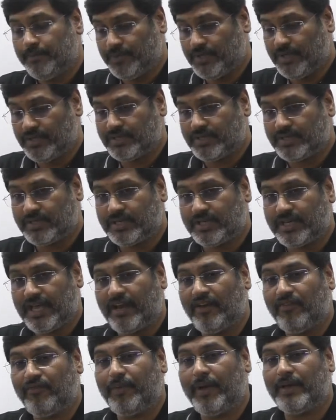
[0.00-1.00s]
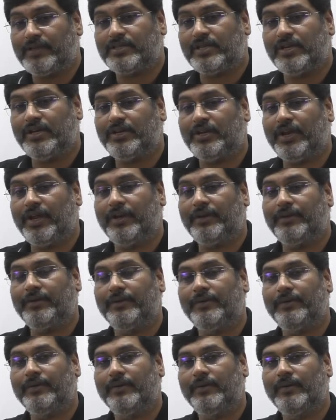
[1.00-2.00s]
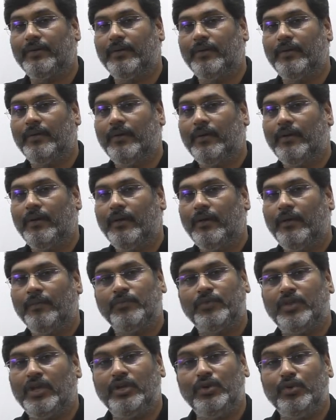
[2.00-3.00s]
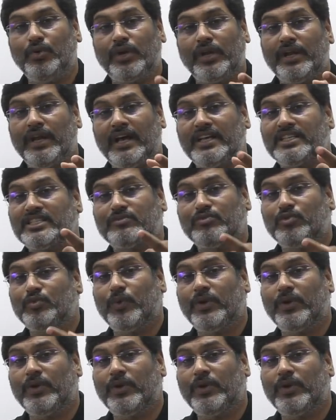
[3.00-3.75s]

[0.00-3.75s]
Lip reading: This can facilitate. Then you can ask me